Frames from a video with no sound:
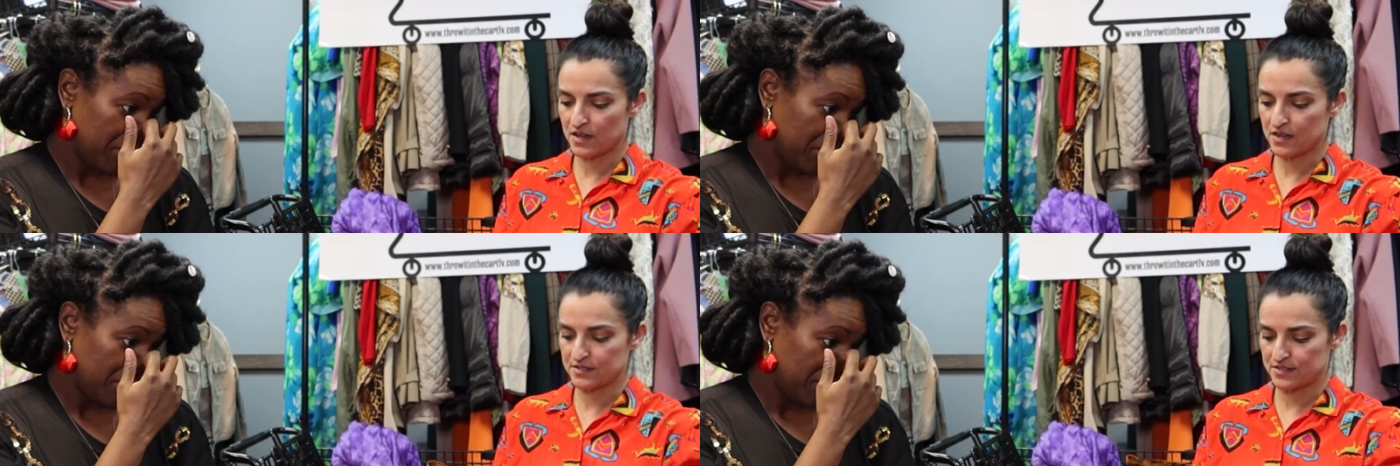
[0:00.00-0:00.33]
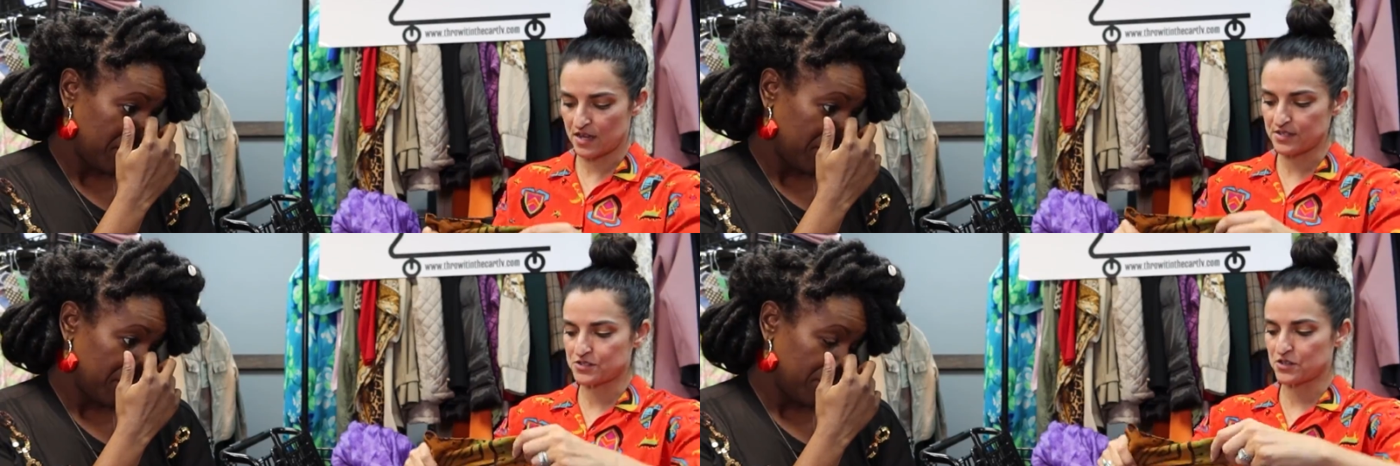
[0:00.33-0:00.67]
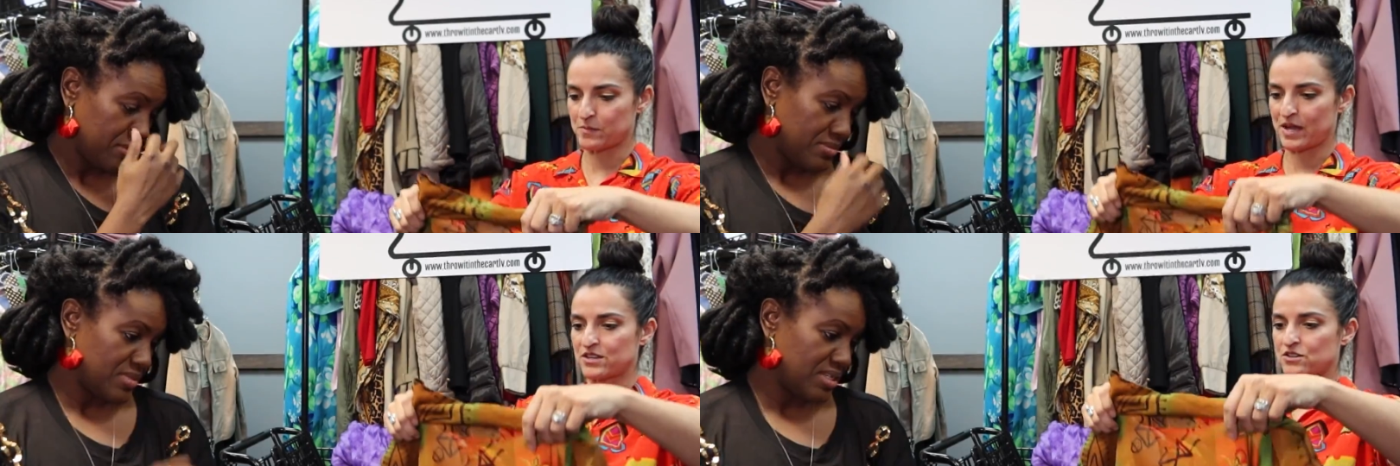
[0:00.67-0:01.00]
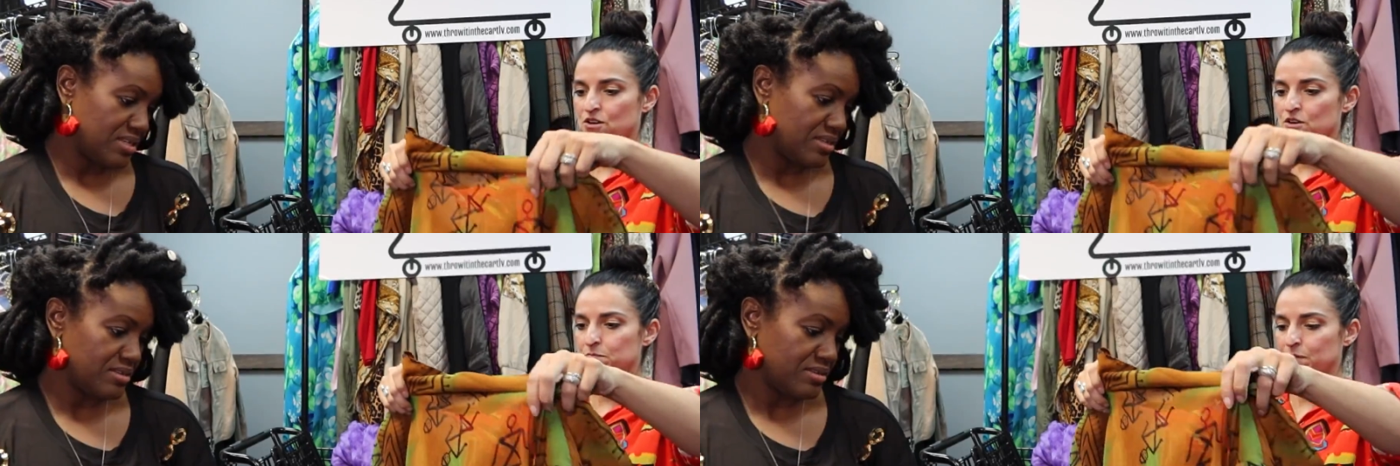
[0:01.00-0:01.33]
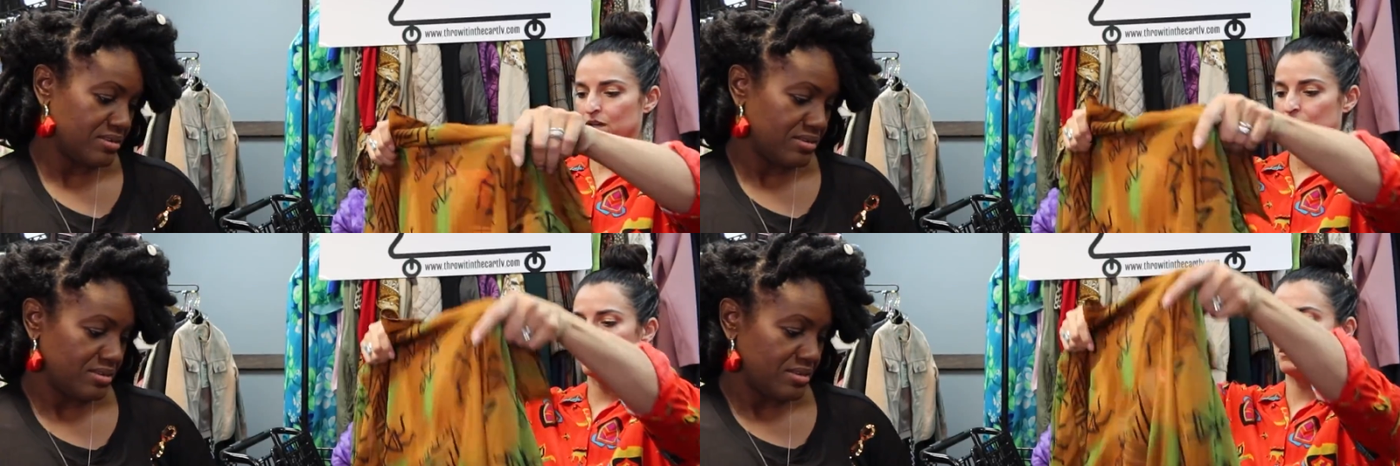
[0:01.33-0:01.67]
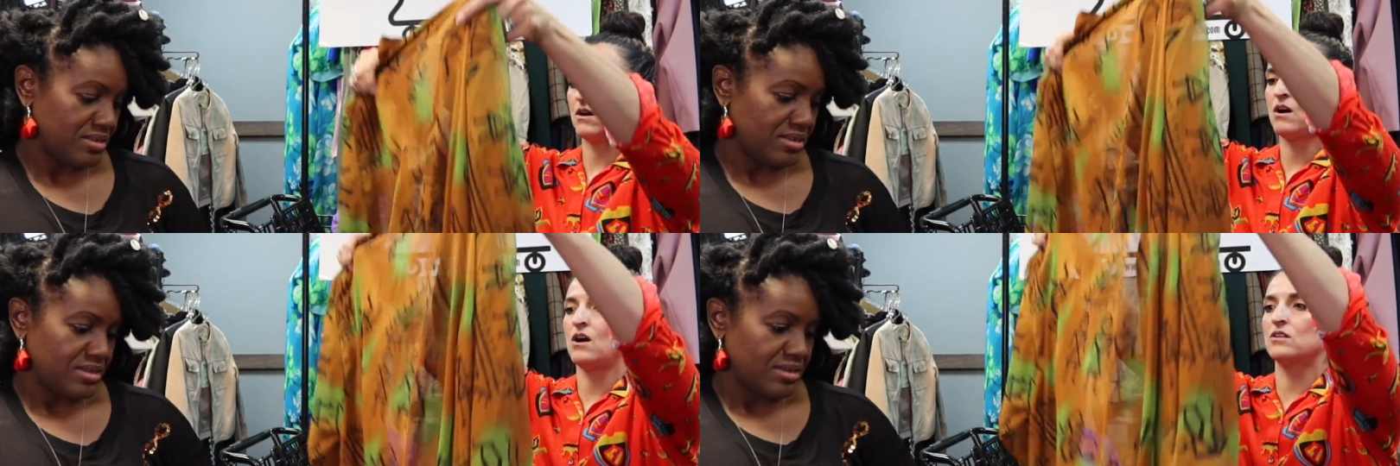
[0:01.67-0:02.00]
Speaker 1: uh, duster by Kirpa.
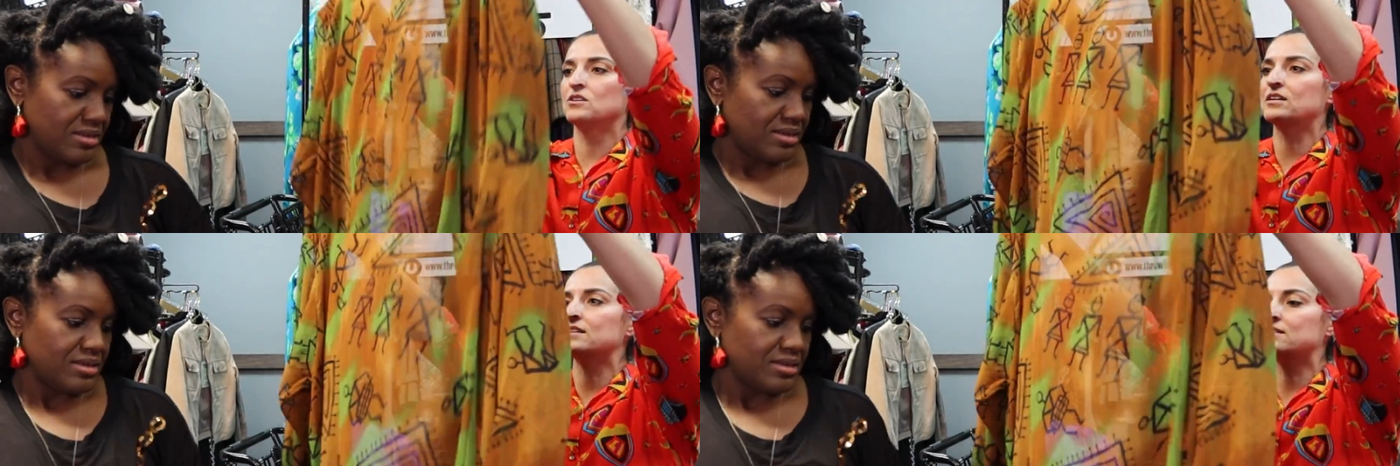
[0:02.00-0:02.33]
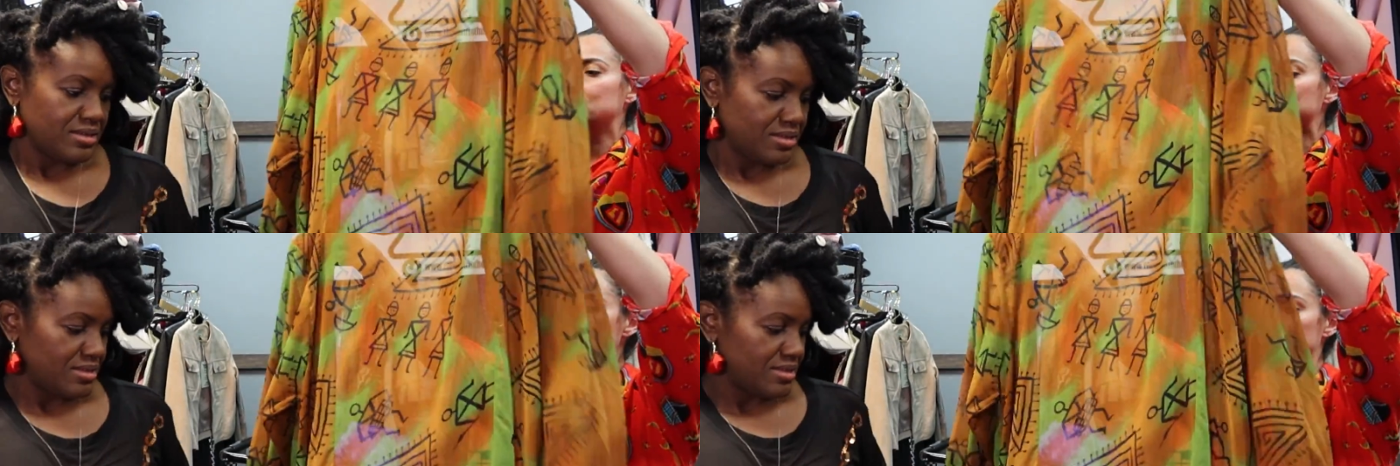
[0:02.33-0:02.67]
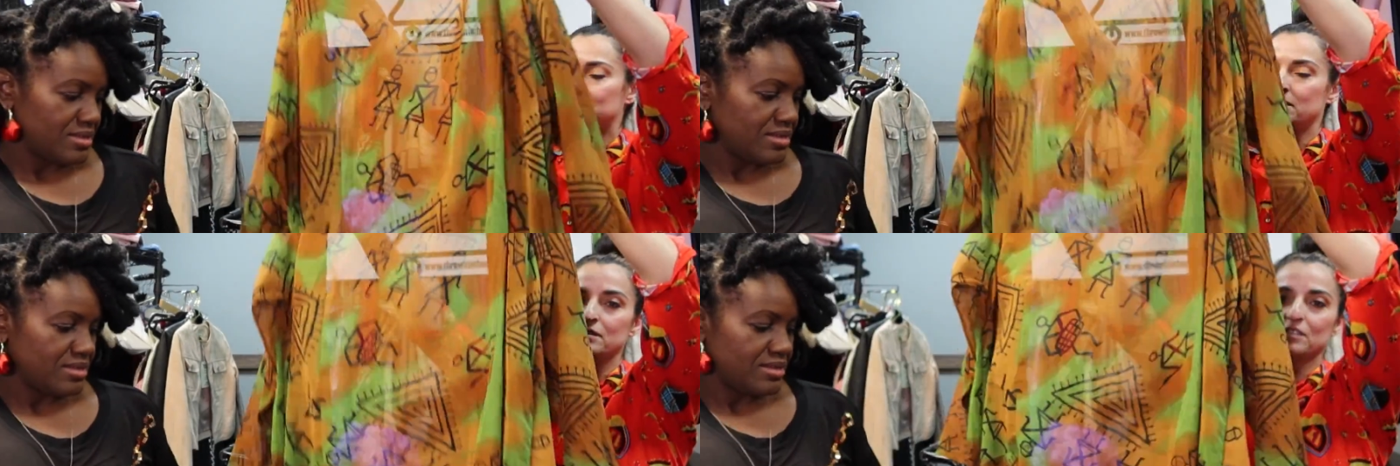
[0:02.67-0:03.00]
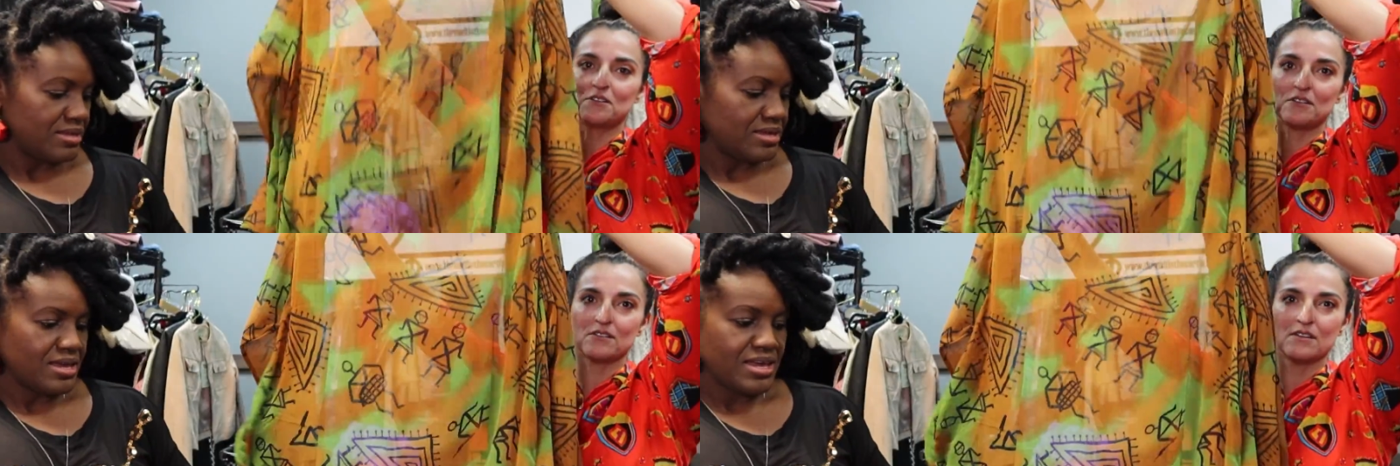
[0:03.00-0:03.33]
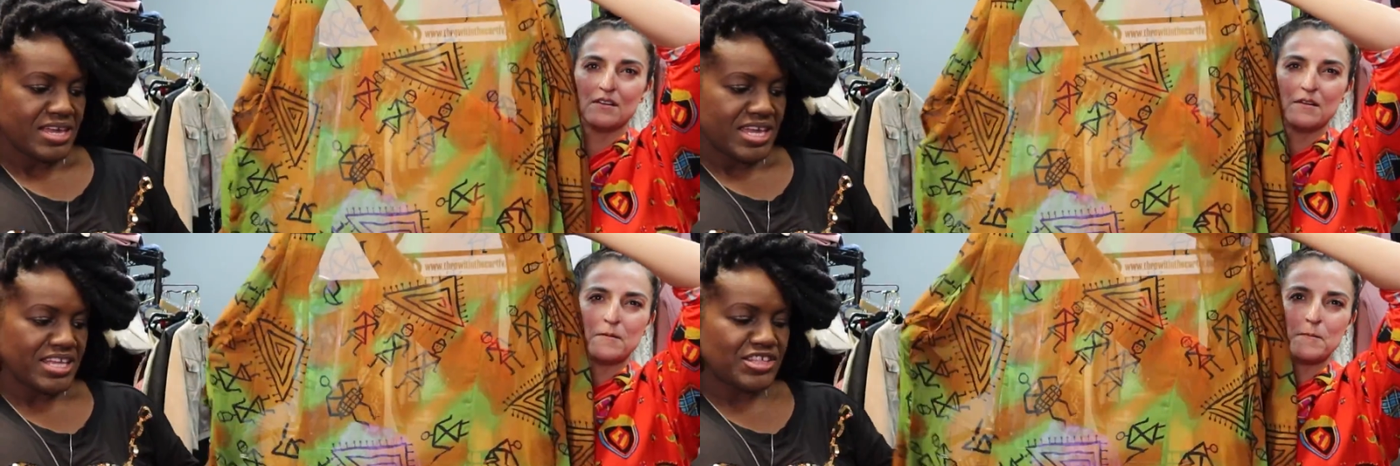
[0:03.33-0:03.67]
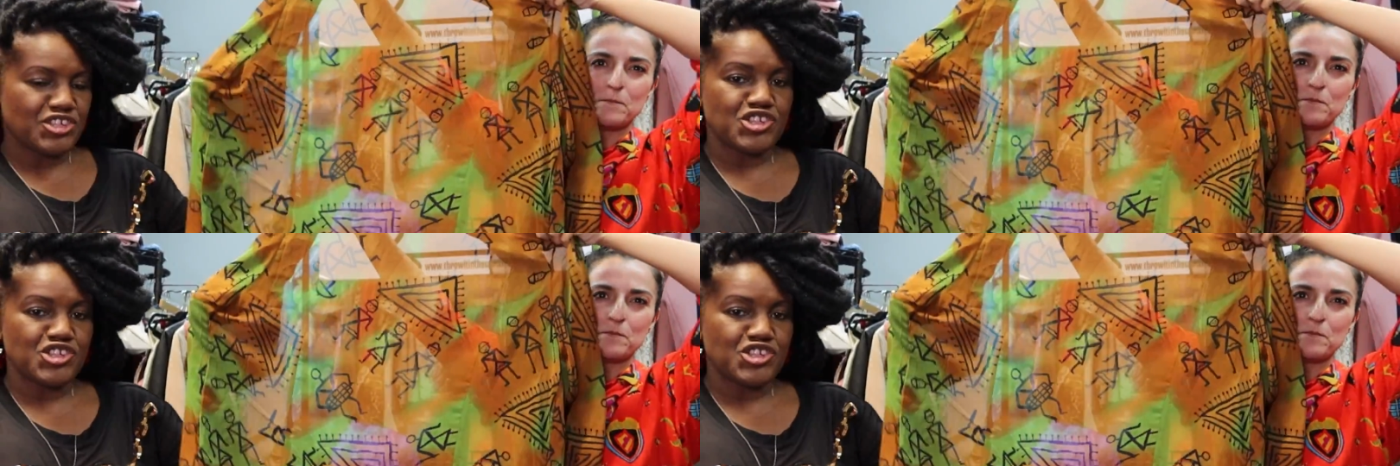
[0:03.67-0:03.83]
Oh, look at the the little. It's